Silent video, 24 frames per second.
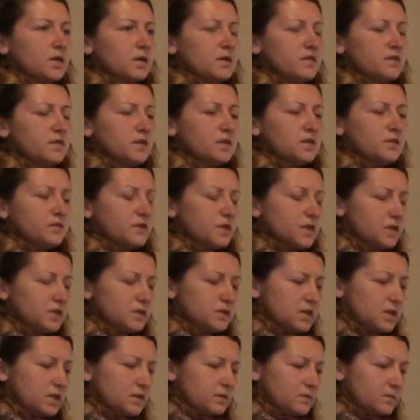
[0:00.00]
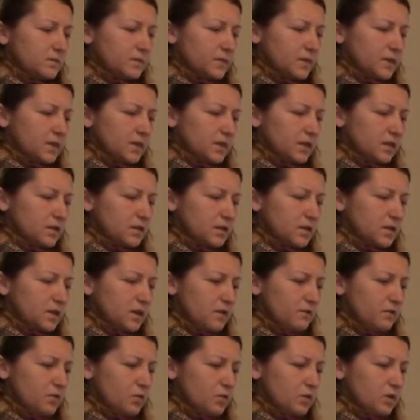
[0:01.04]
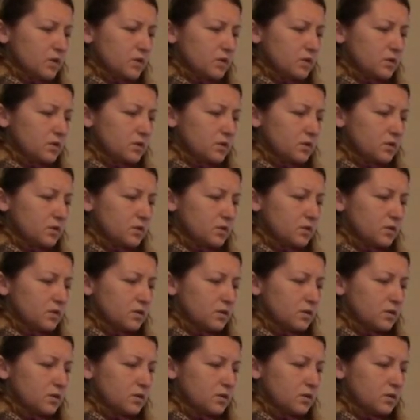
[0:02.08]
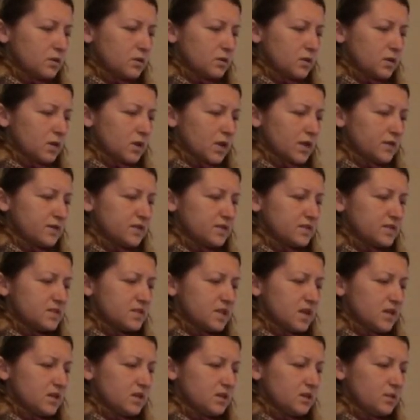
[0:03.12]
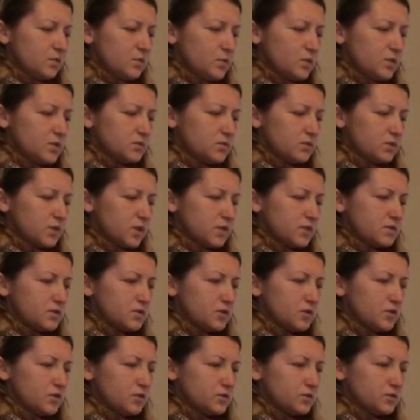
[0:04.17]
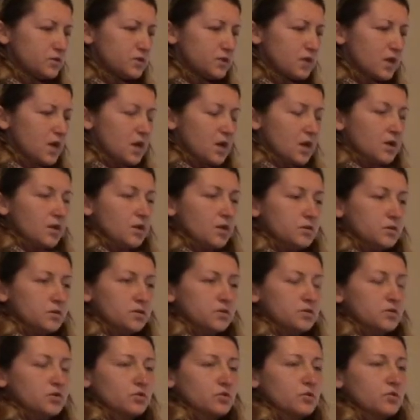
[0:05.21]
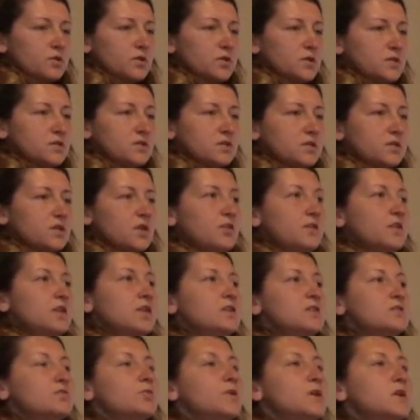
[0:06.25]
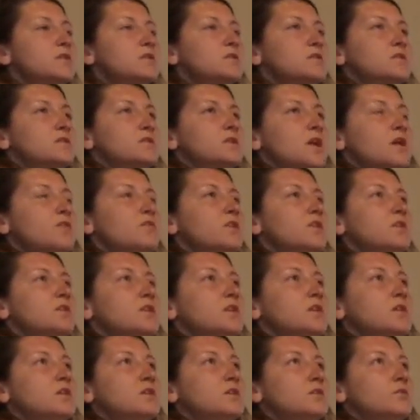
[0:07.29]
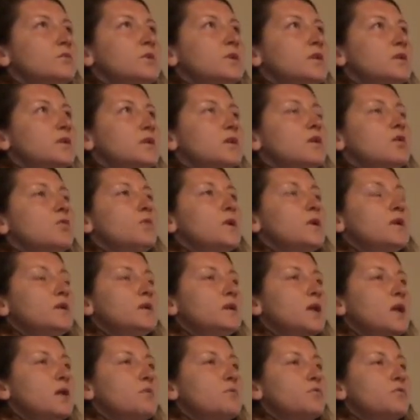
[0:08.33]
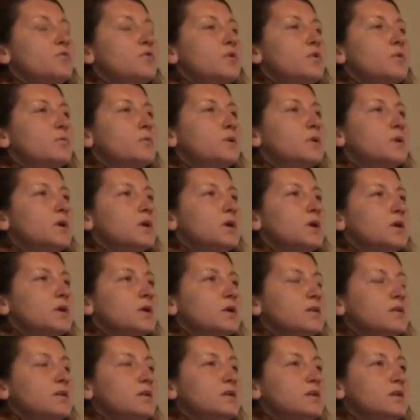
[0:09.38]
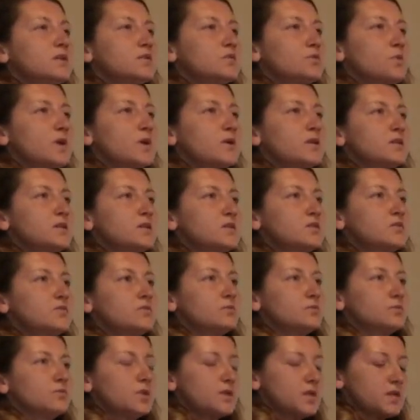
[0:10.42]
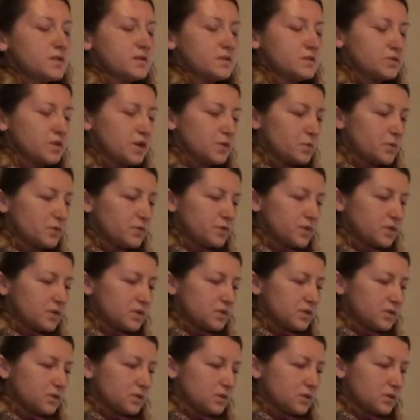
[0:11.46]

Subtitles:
even if I think everyone understanding was, or excuse was, assured it's nothing, it's wasted, everything will go where it came from, and I think that's one extreme of it.